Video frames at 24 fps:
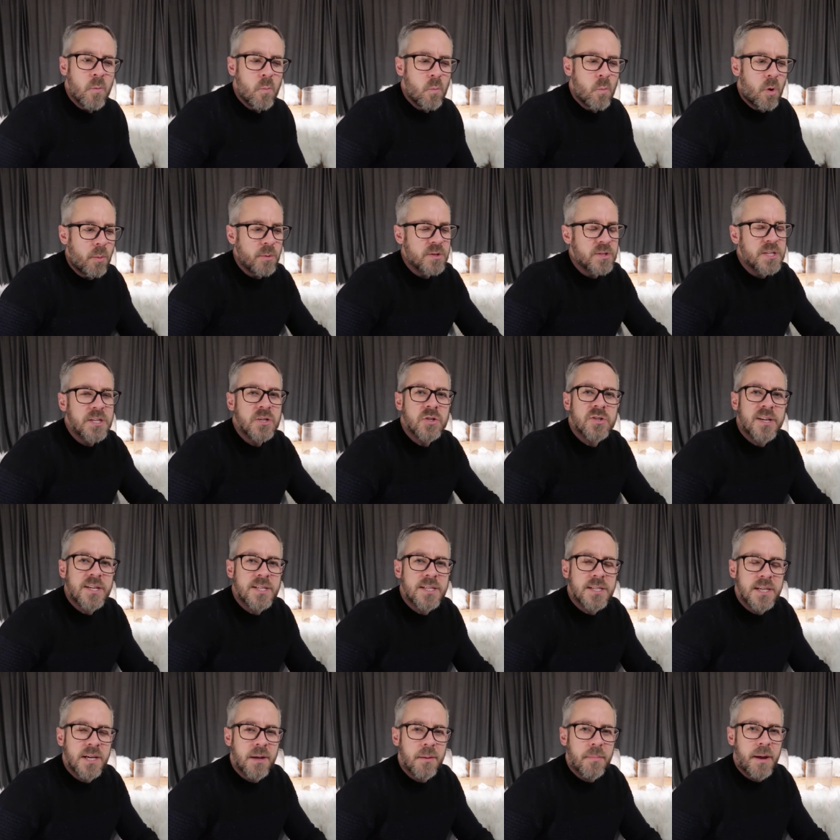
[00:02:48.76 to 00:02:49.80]
What was
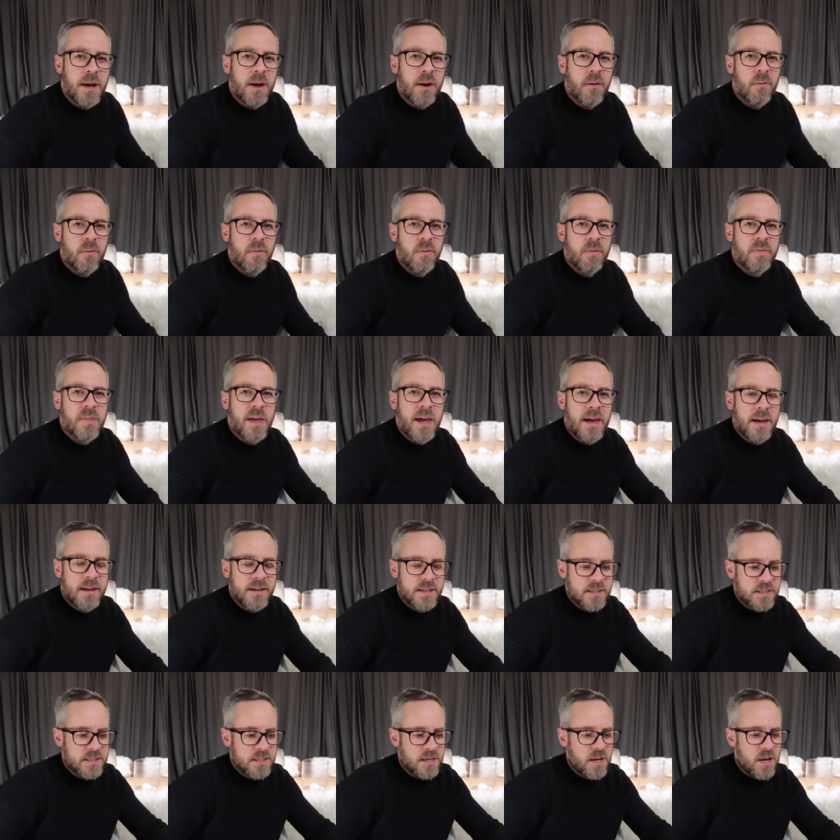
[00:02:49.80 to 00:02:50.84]
interesting about
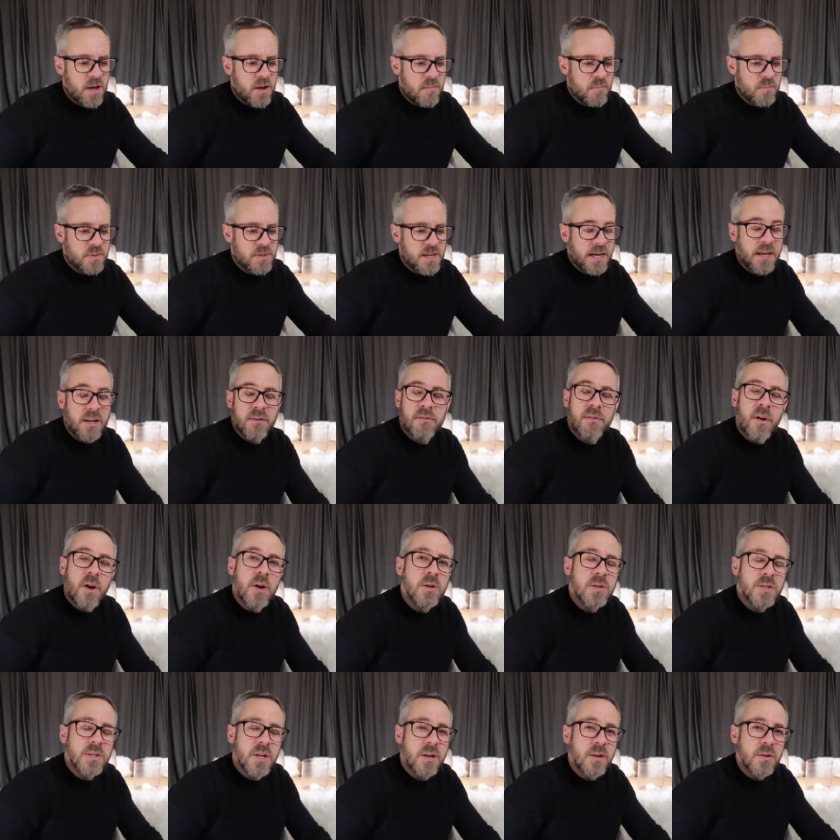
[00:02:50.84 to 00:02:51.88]
that, taking the
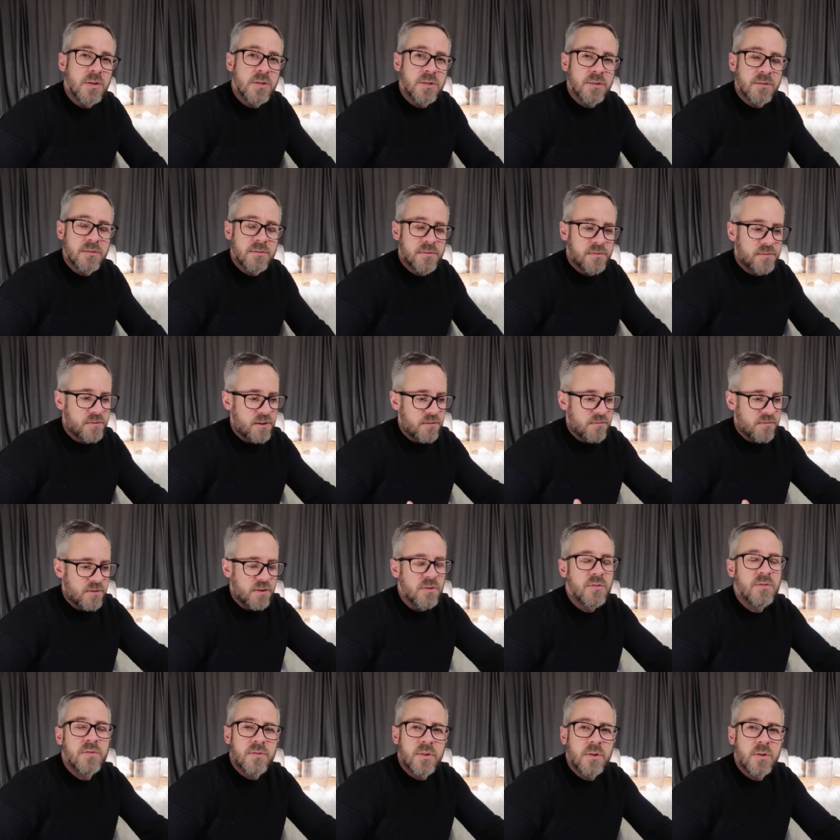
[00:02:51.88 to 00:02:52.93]
photos of
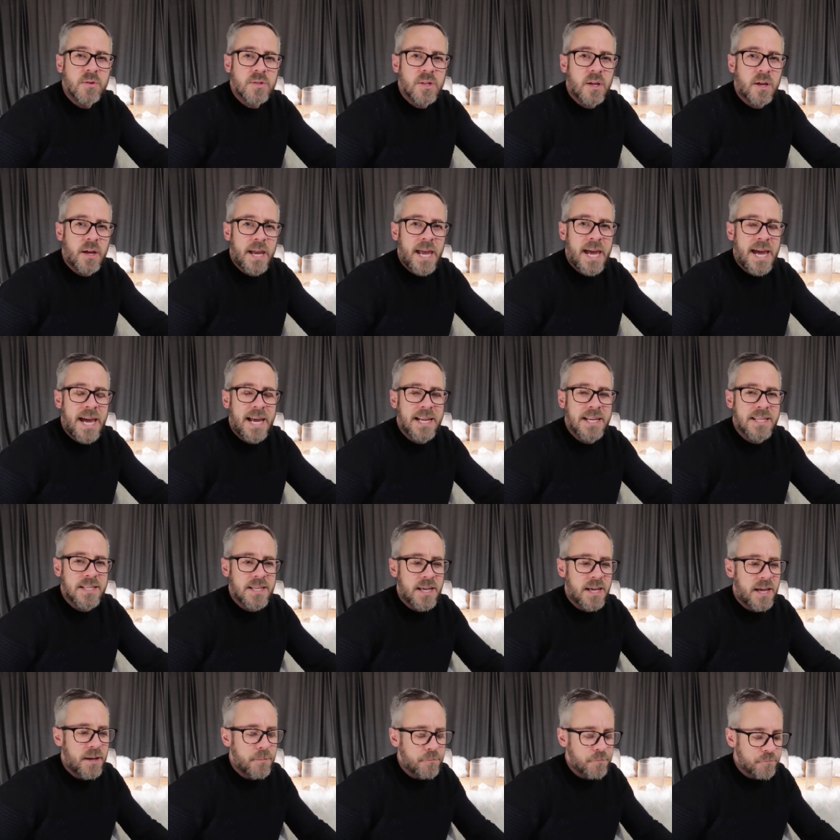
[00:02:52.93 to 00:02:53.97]
those views that I had
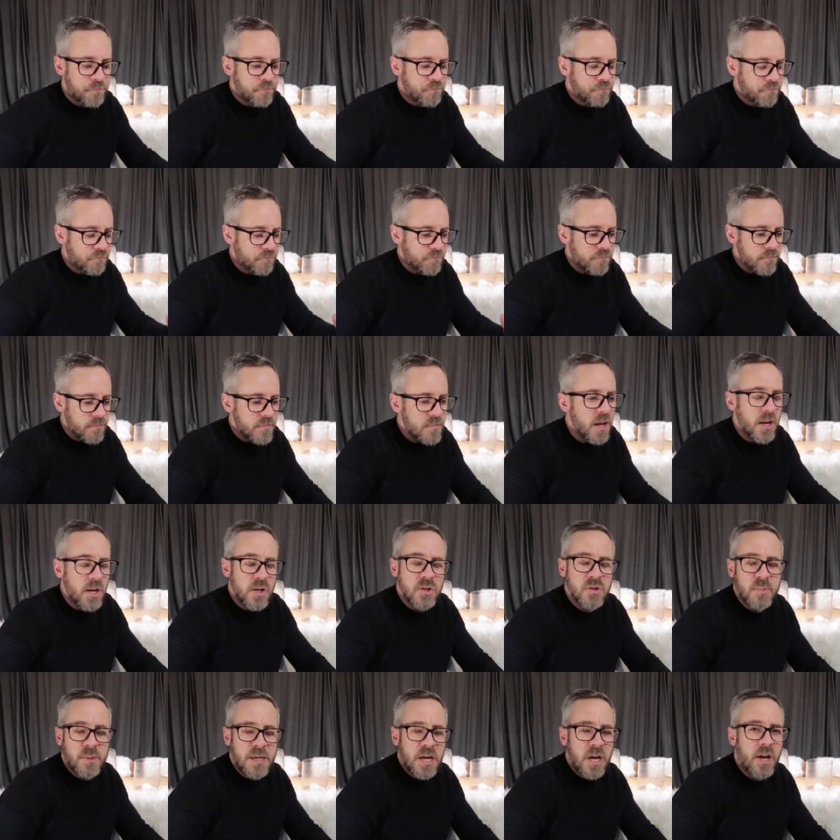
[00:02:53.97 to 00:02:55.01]
there, and
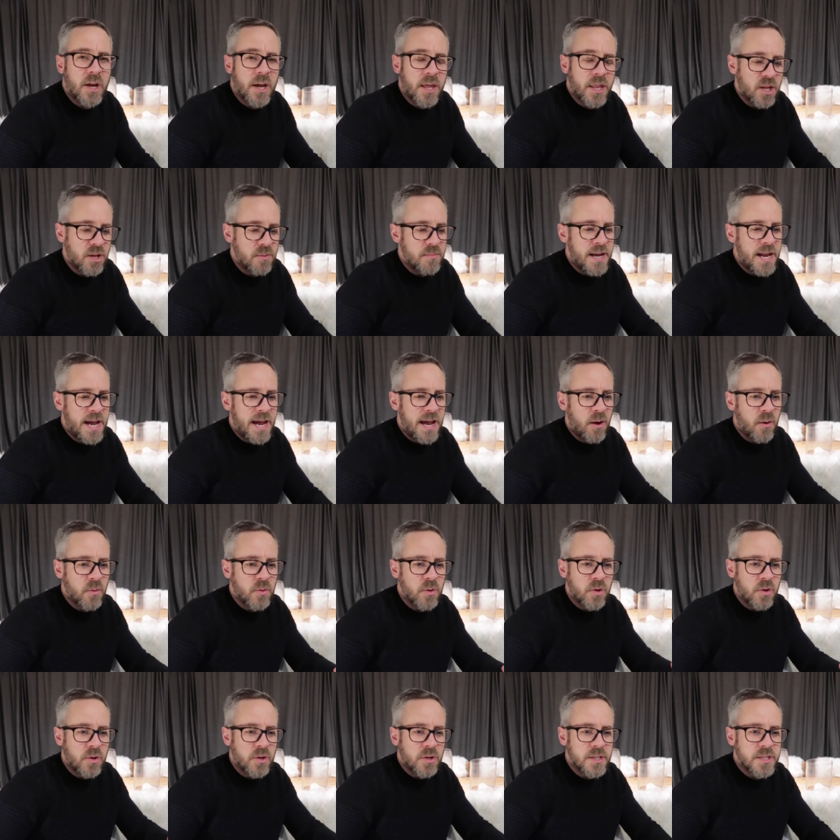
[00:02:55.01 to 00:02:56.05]
as we look at them now,
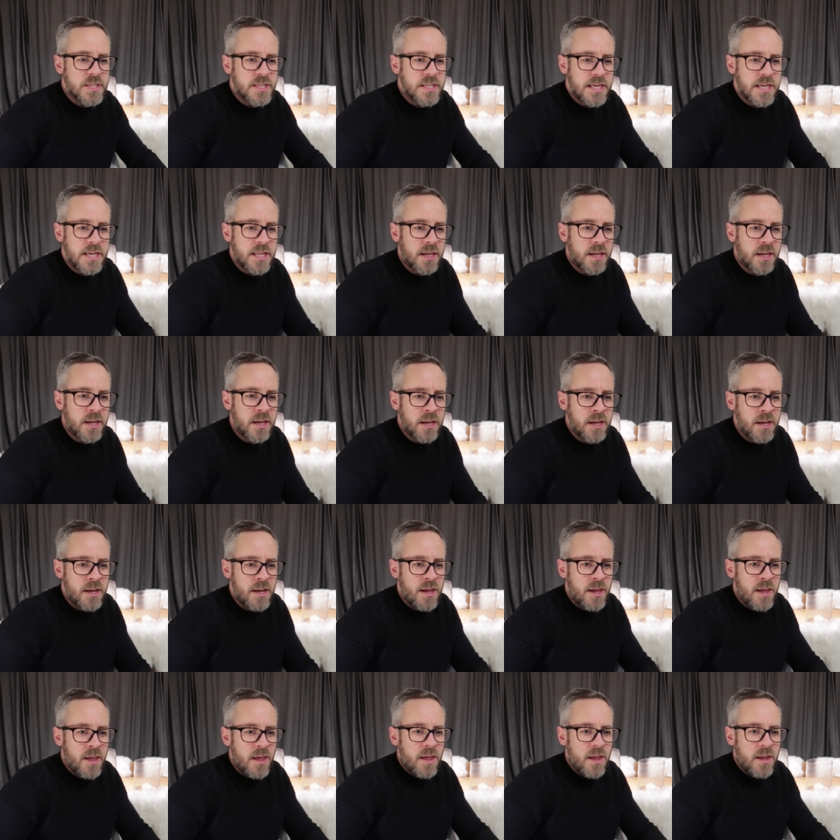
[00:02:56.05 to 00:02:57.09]
you can see that
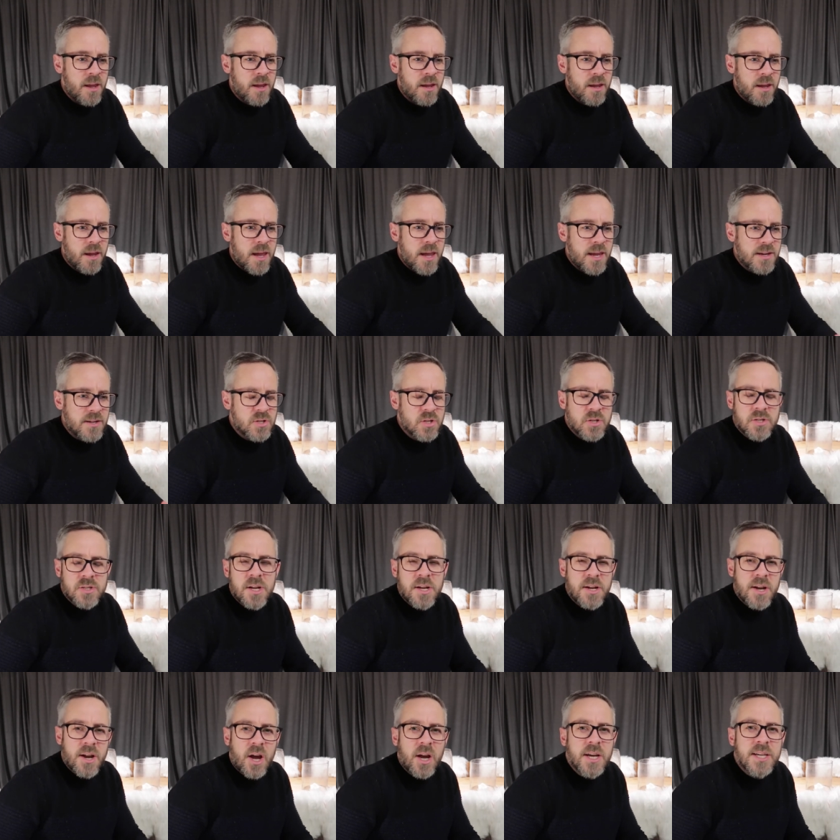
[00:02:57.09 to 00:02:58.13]
it's just
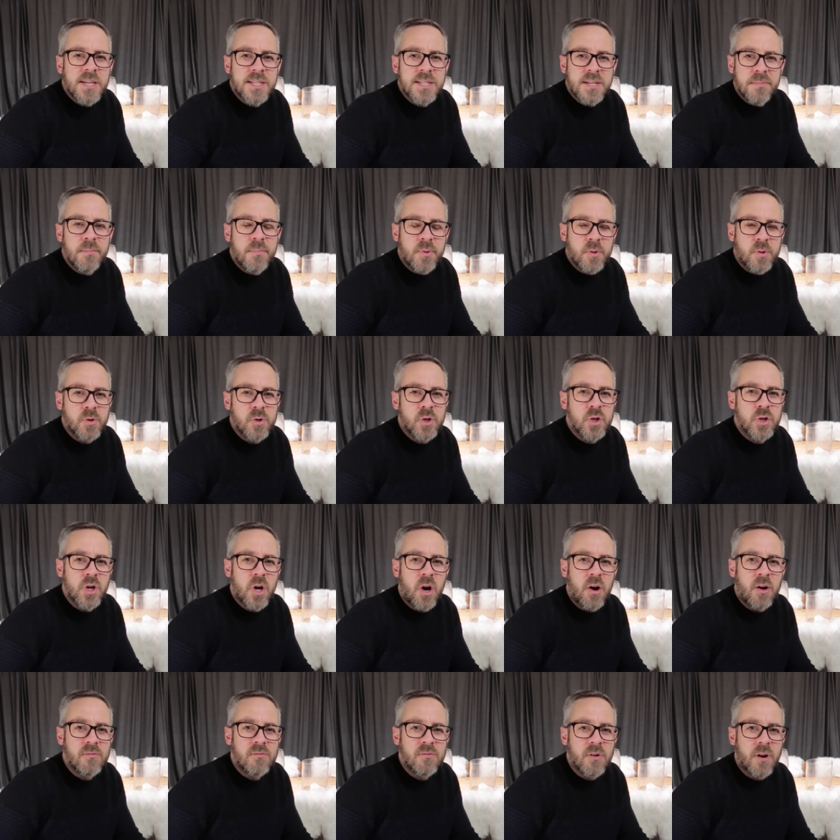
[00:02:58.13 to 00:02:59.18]
a nice simple
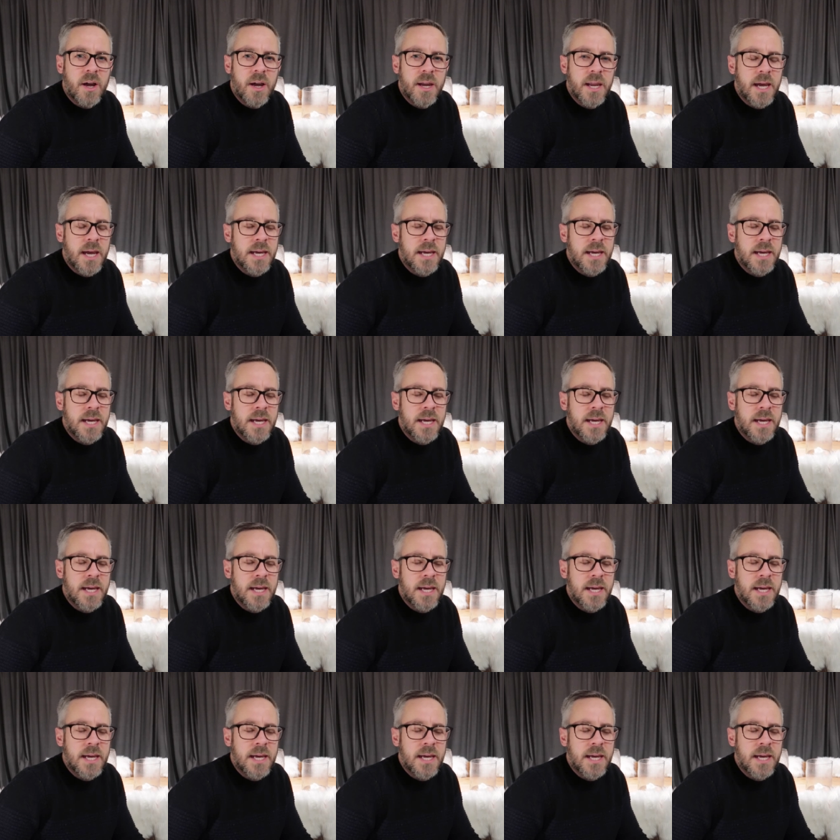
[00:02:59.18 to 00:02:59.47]
shot, right?